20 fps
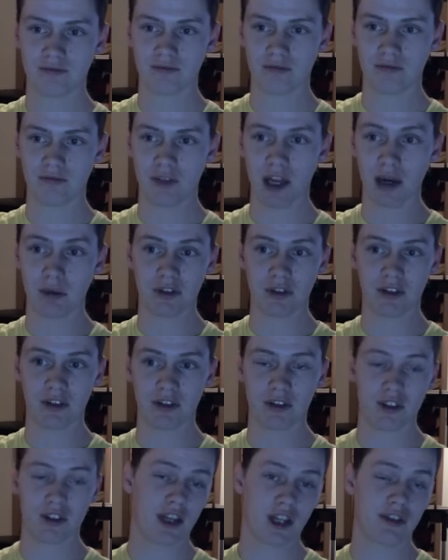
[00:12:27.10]
That was
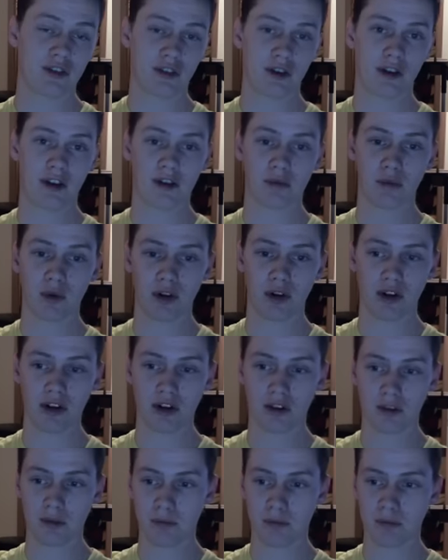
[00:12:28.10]
it. The chainsaw didn't
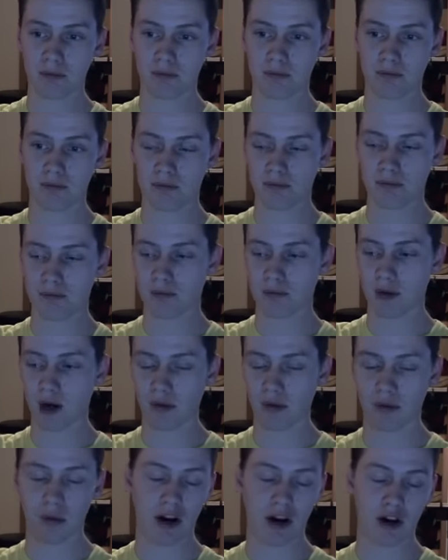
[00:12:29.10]
work.
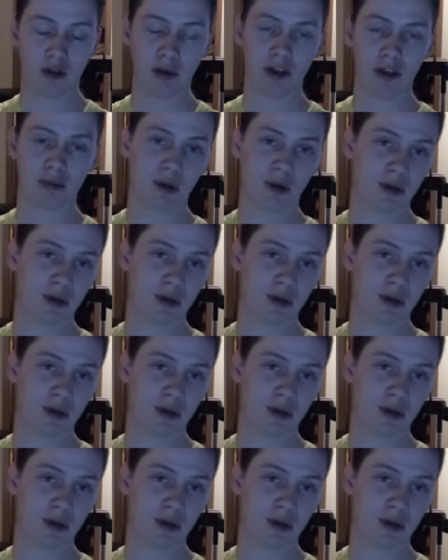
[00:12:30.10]
Barbed wire baseball